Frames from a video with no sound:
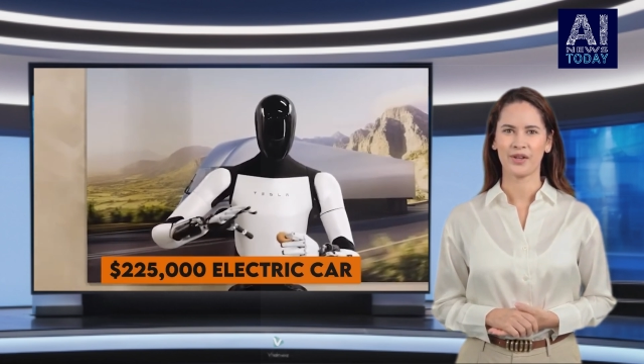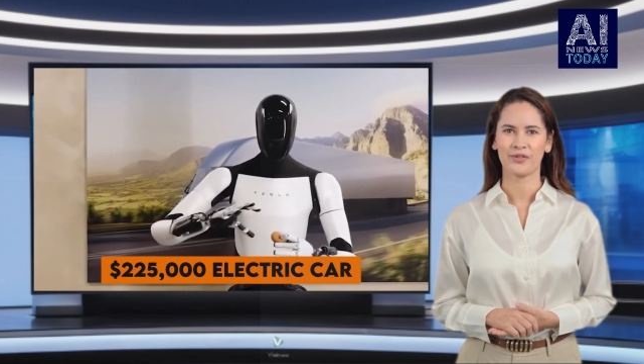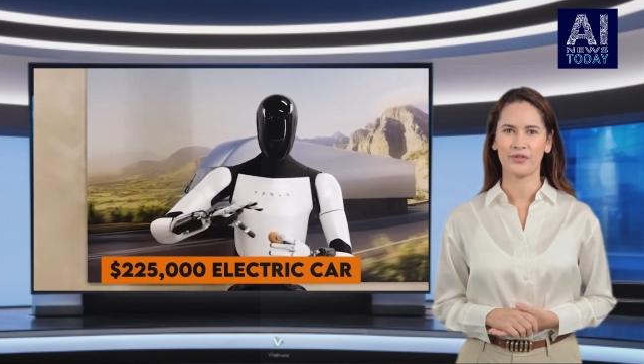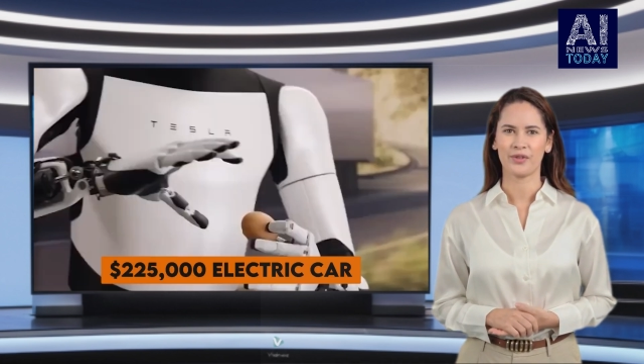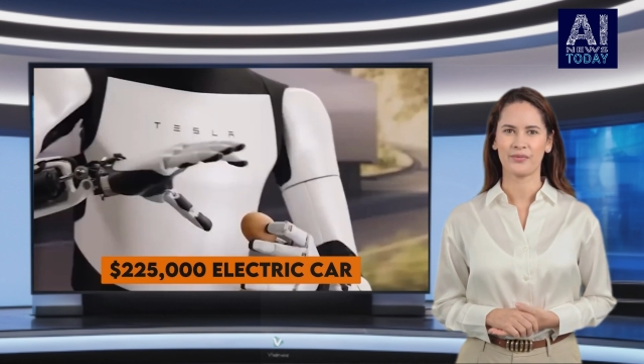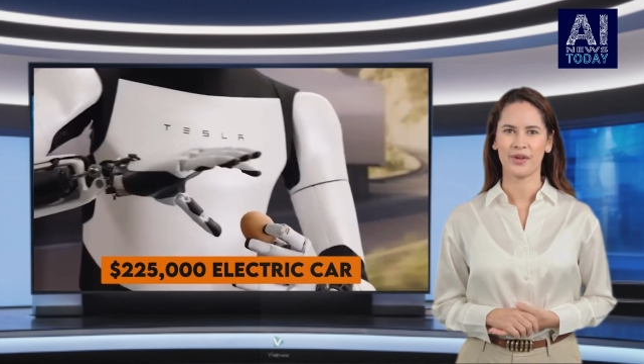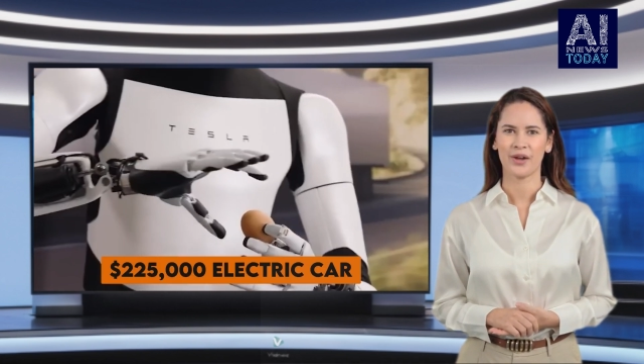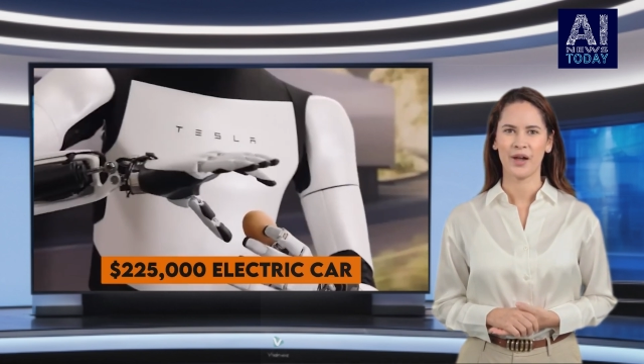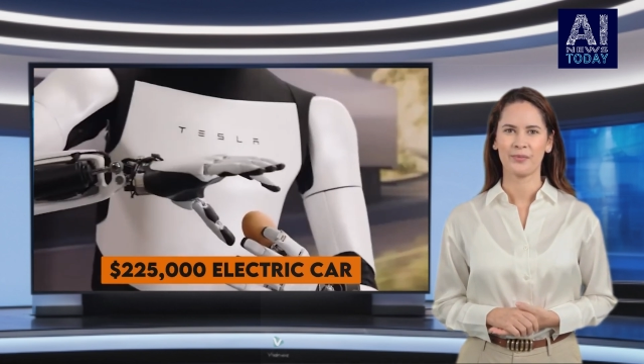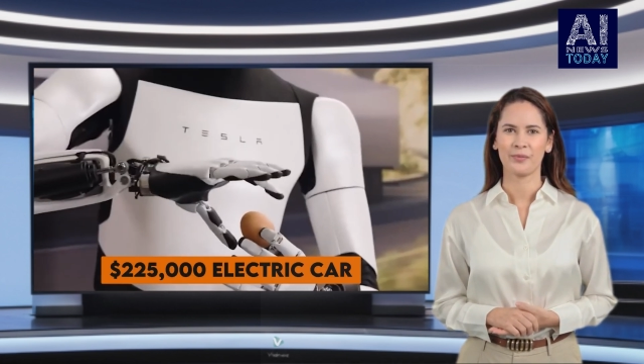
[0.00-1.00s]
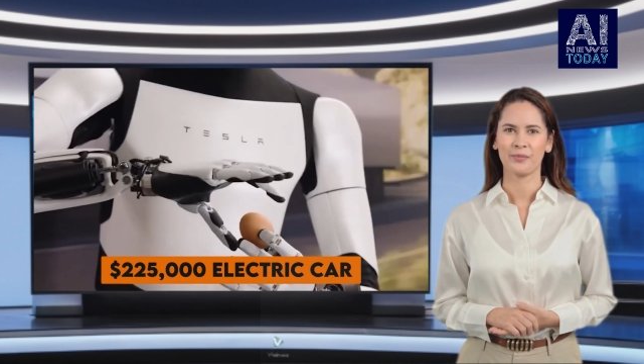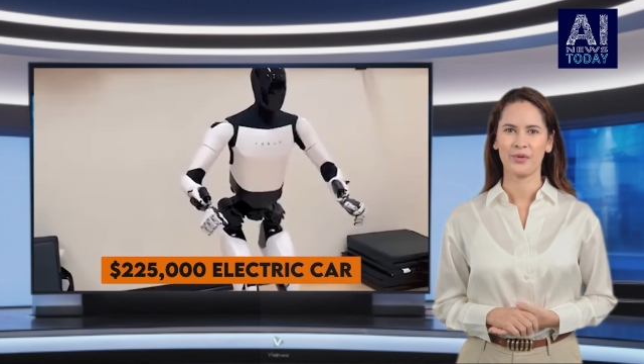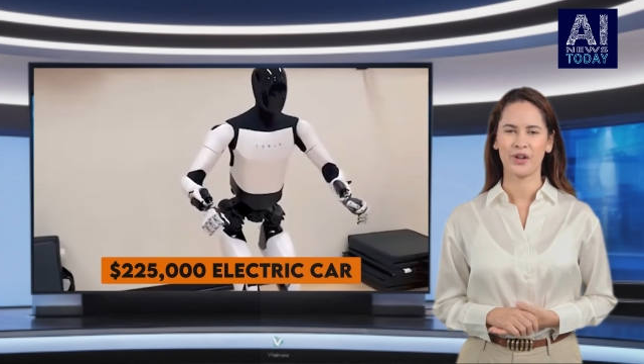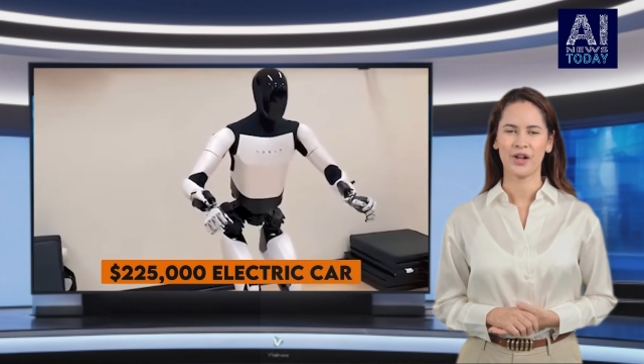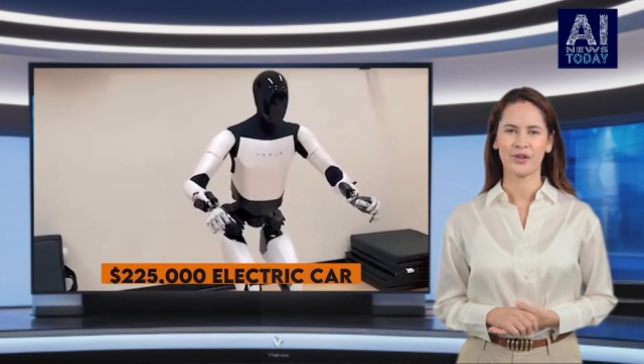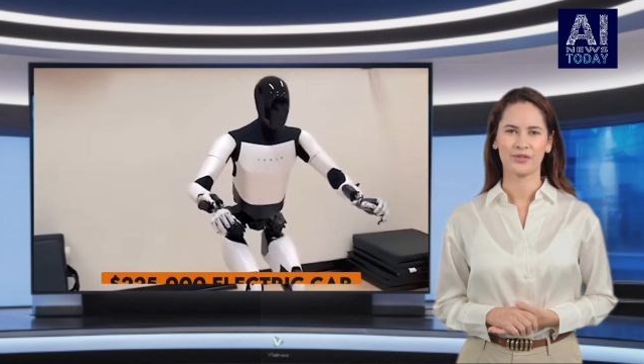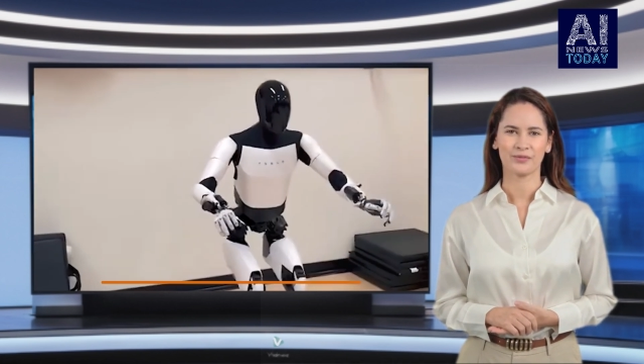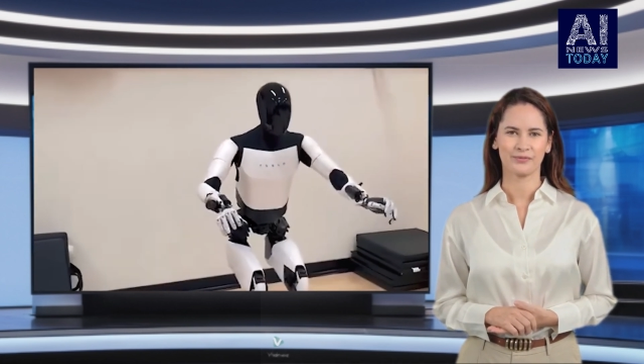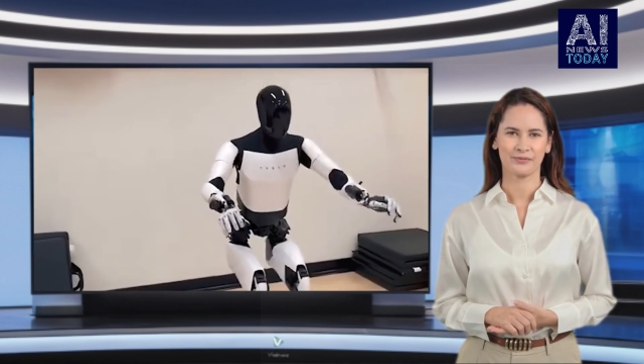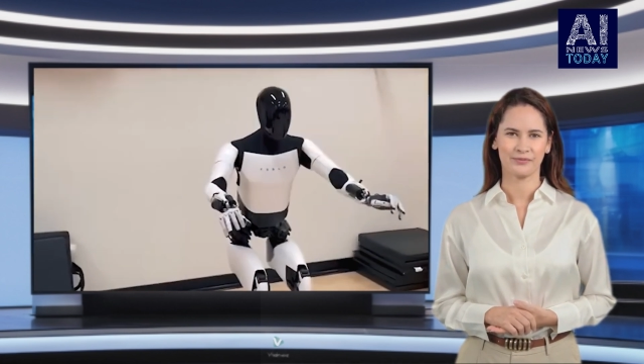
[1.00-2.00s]
an extremely capable
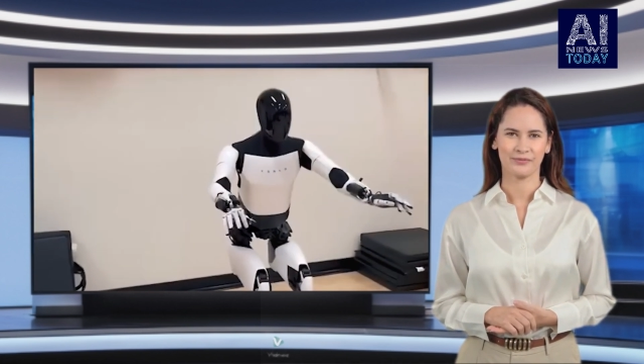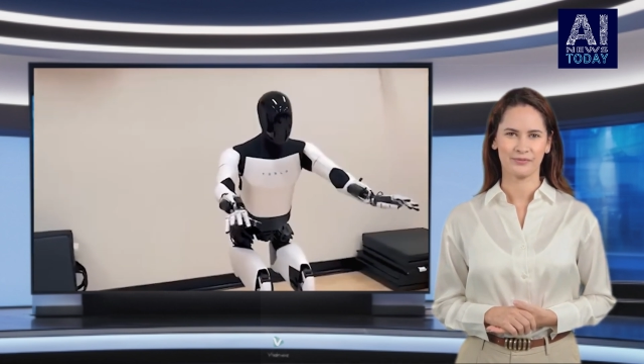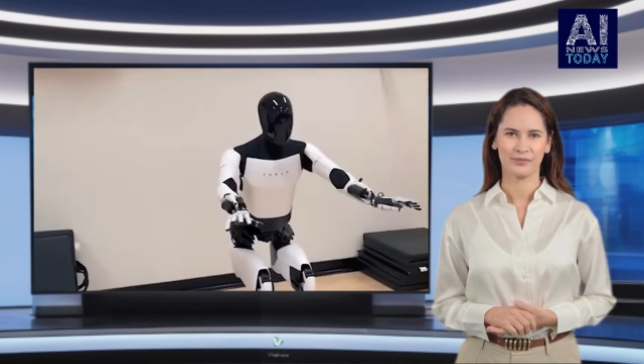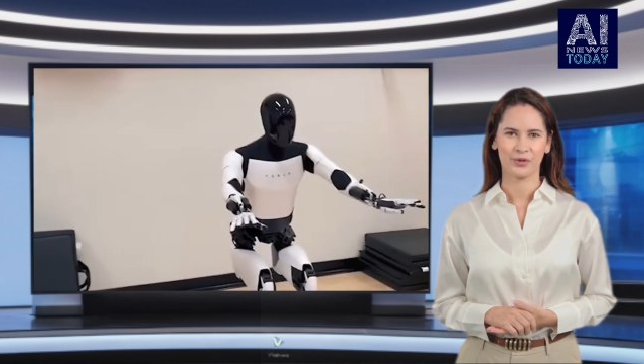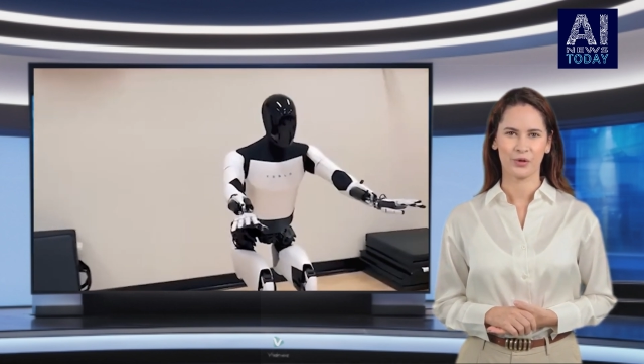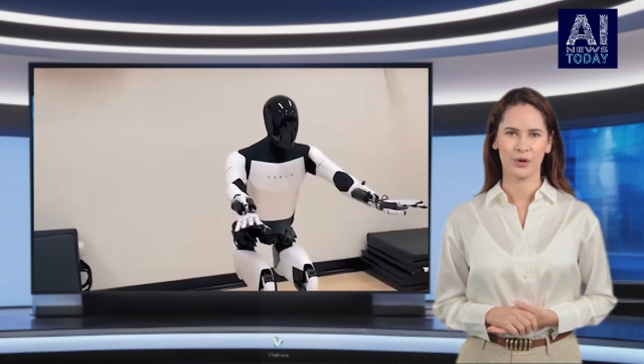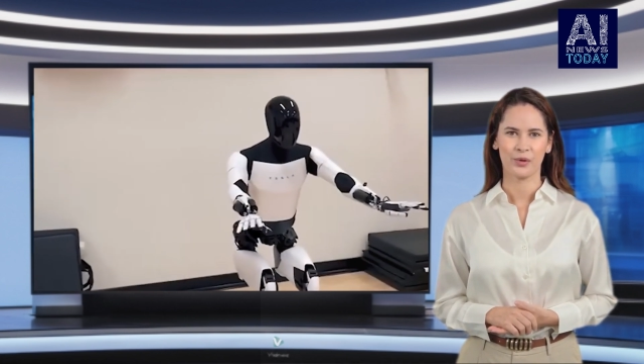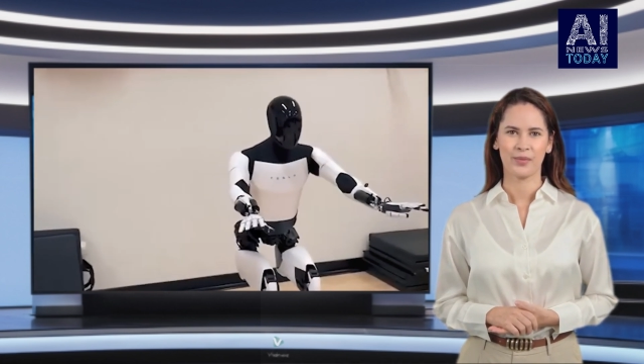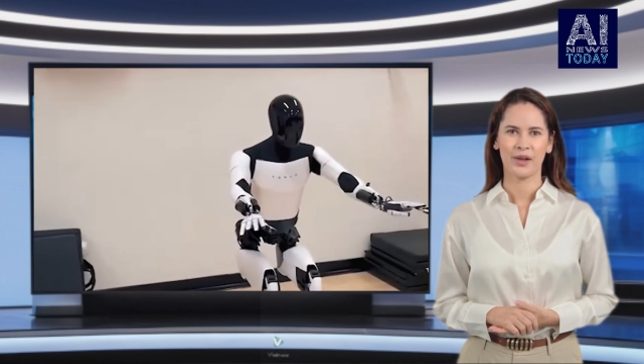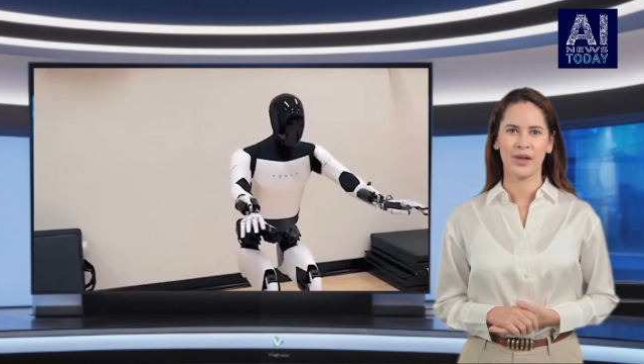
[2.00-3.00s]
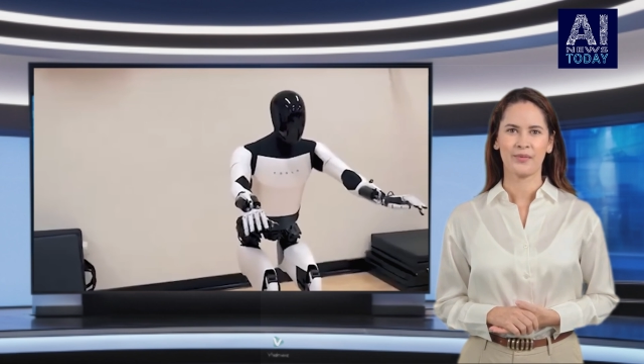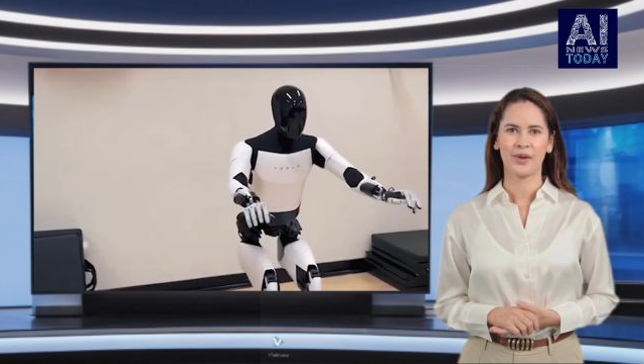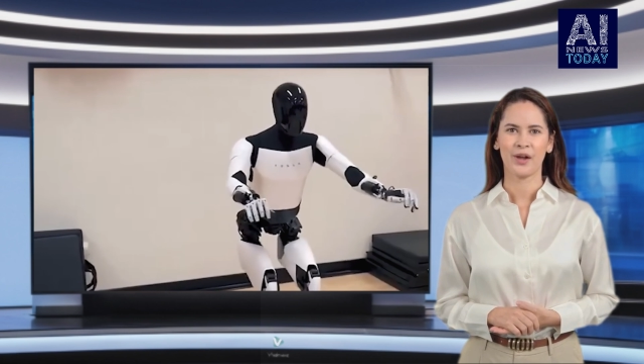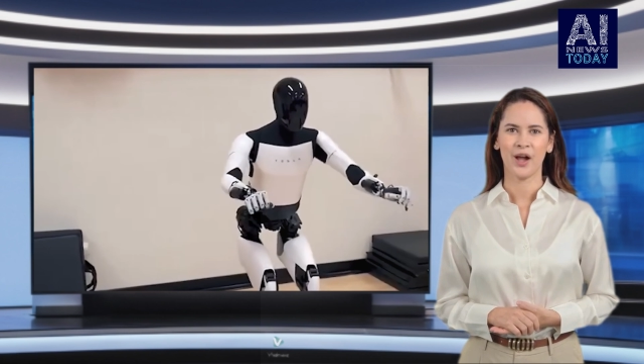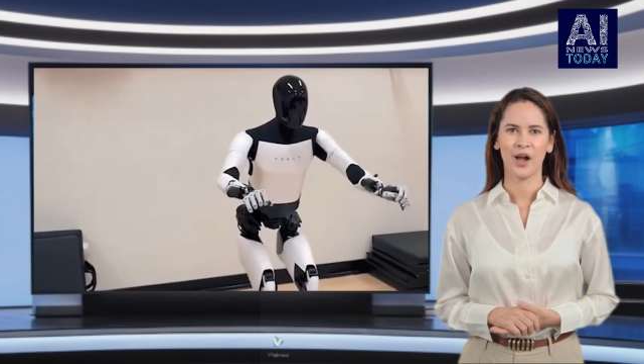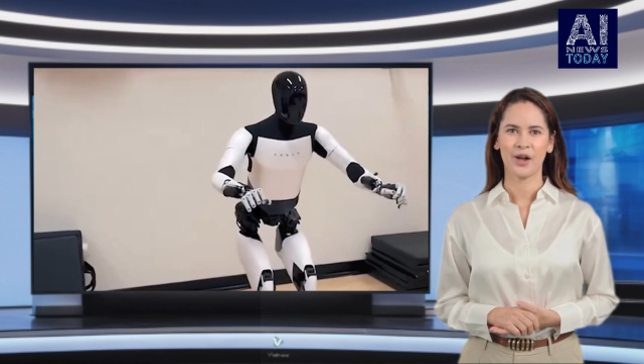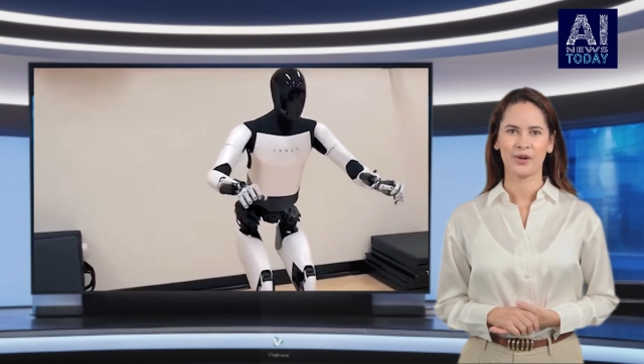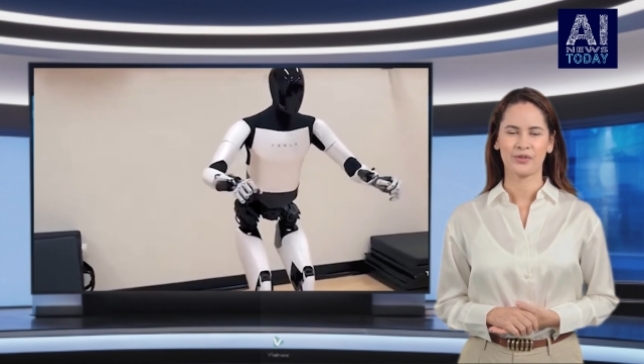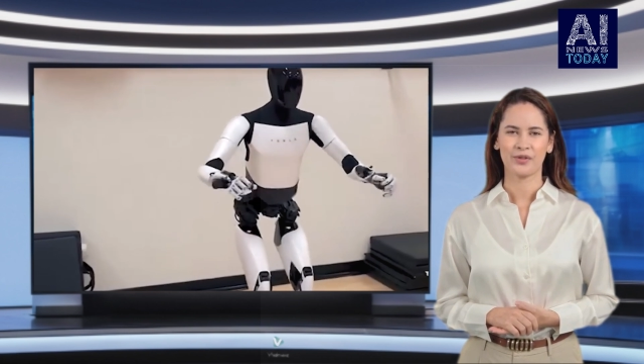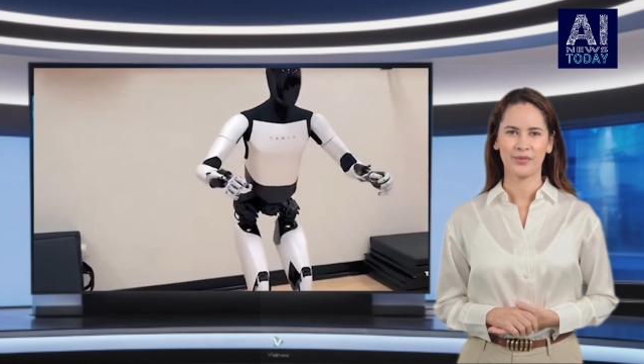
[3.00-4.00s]
machine. We'll be keeping an eye on the